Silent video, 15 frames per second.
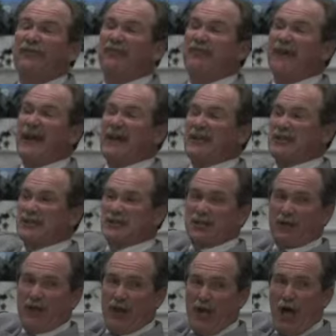
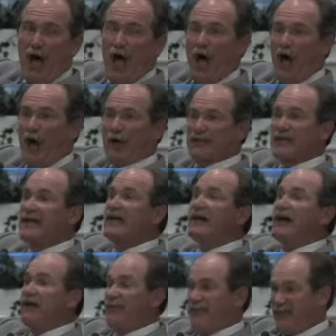fixed the laws
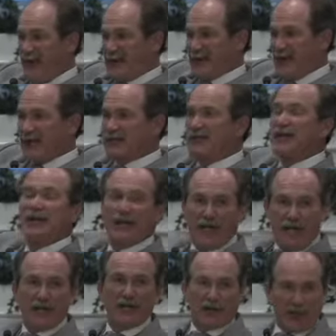of physics
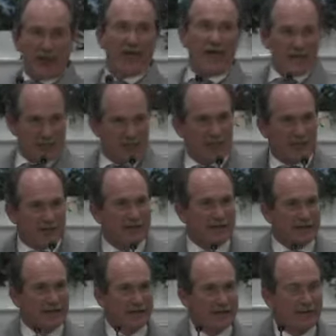in creation
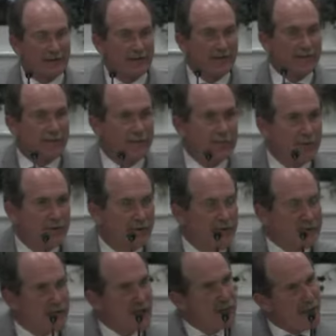
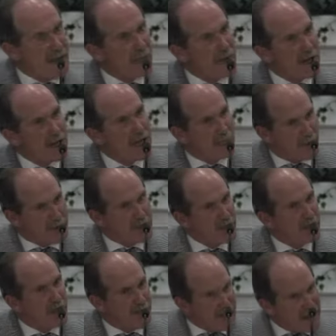They'll say, man, we need to put
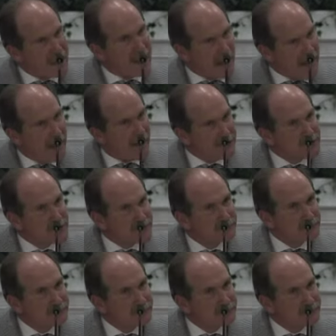you in the nut house.